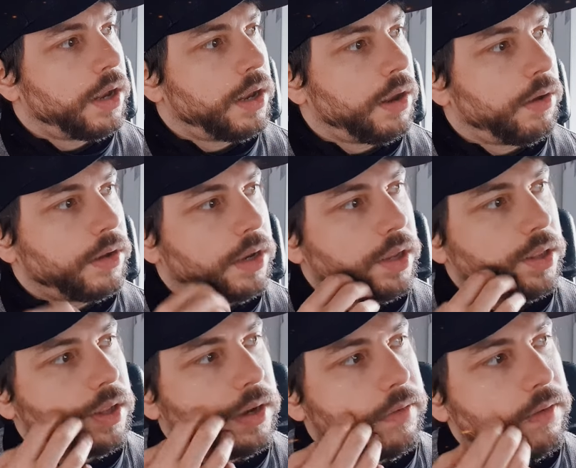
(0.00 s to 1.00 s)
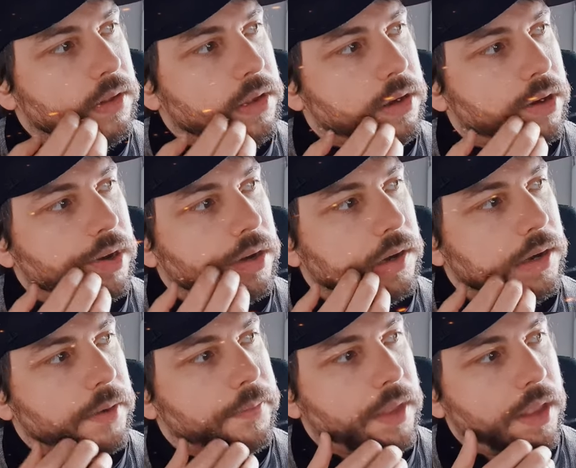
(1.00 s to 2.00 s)
Now data reveals,
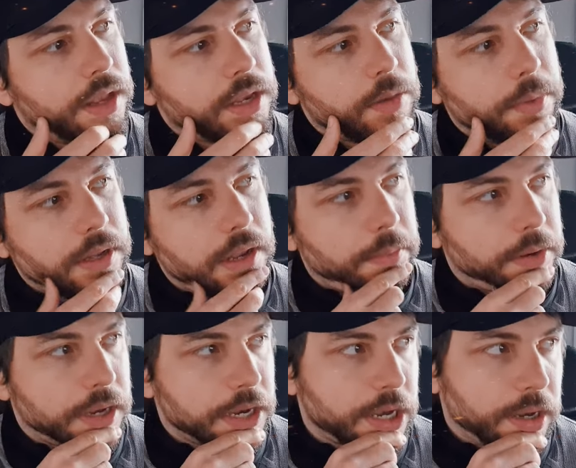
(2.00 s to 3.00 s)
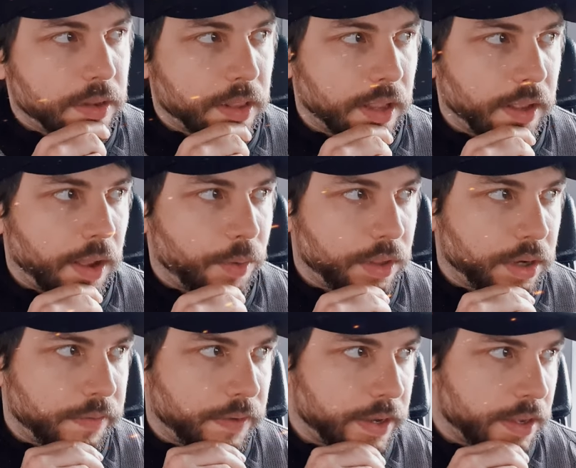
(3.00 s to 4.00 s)
right. So potentially, I would
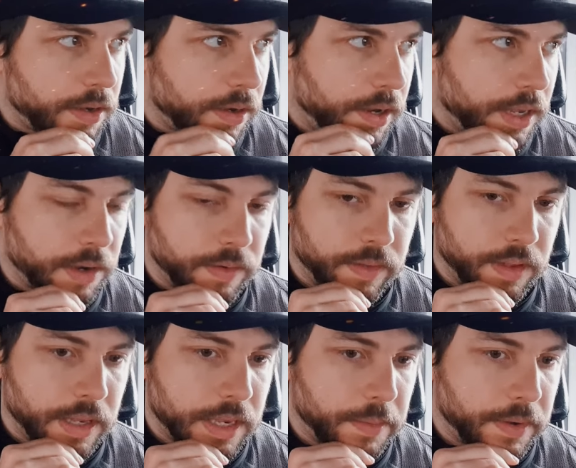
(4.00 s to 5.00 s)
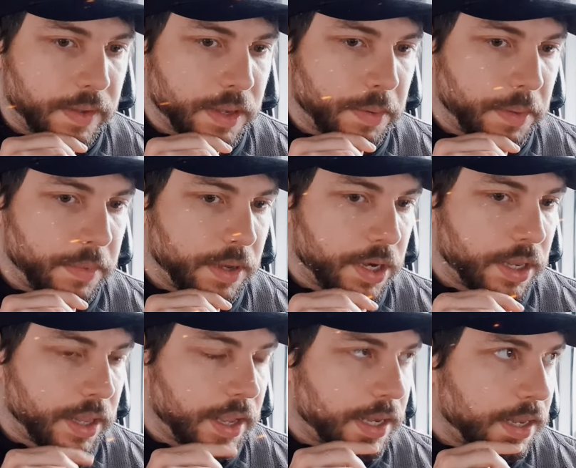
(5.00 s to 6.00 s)
rephrase it, right? So there's something that's published
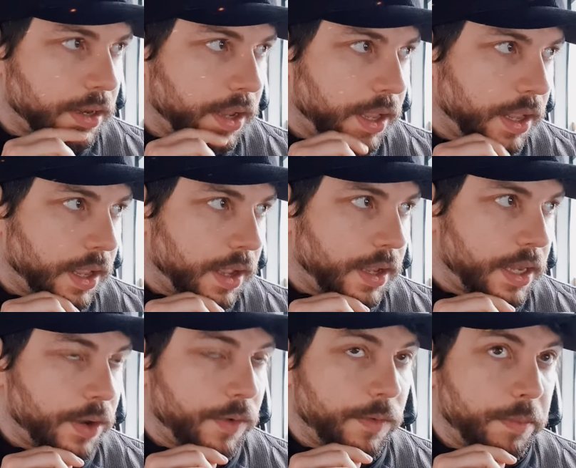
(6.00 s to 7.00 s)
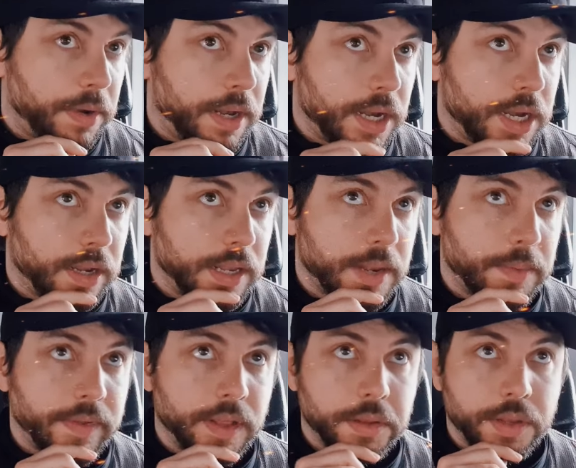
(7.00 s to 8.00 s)
yesterday. So potentially something
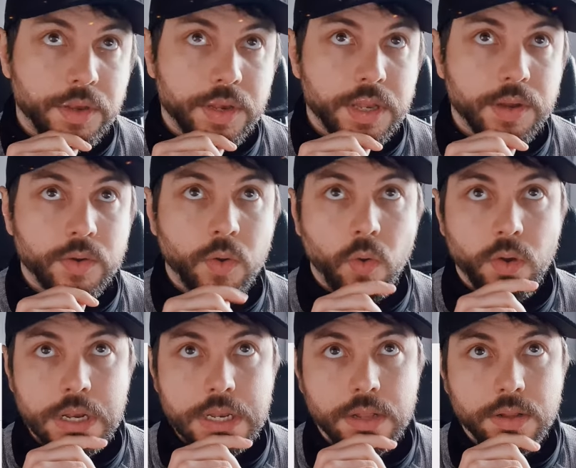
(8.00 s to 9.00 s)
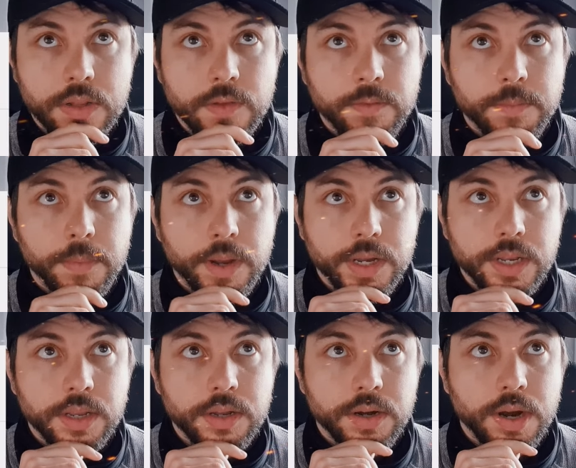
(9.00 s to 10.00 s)
that used to cost a lot of
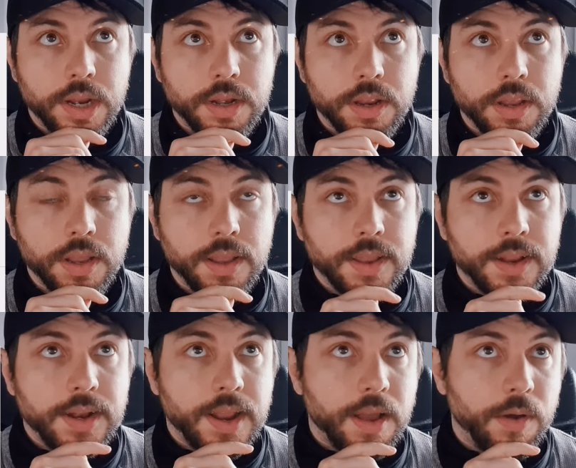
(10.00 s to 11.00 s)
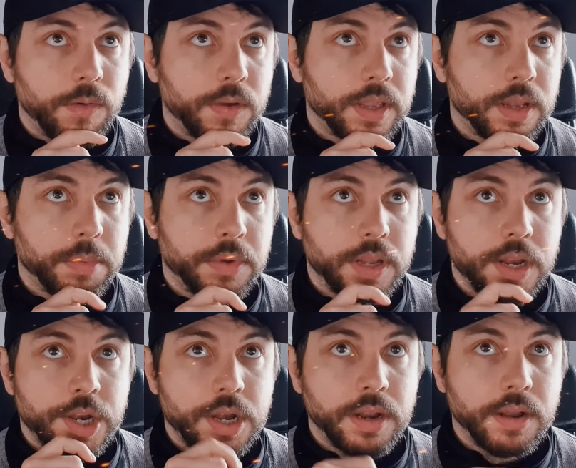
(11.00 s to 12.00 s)
money, right? Now can
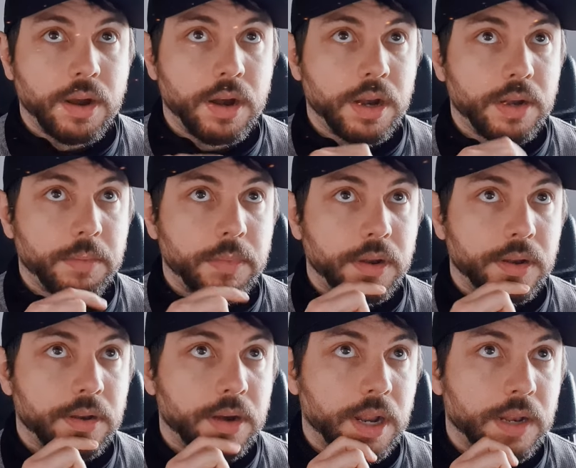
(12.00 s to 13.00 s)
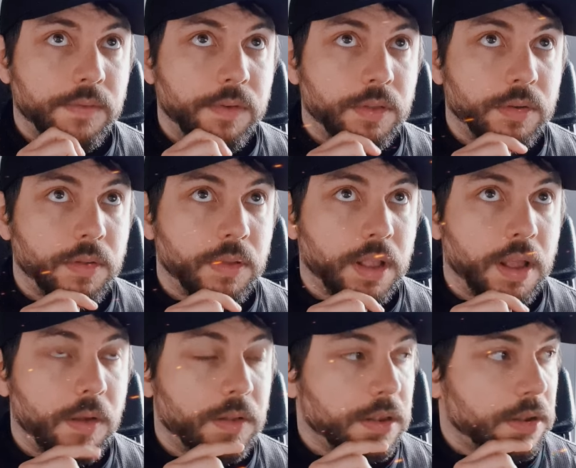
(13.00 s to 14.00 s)
potentially earn money, right? For local
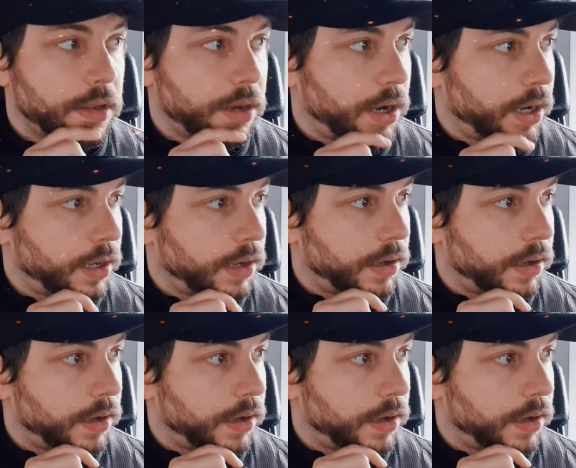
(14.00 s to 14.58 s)
councils, right?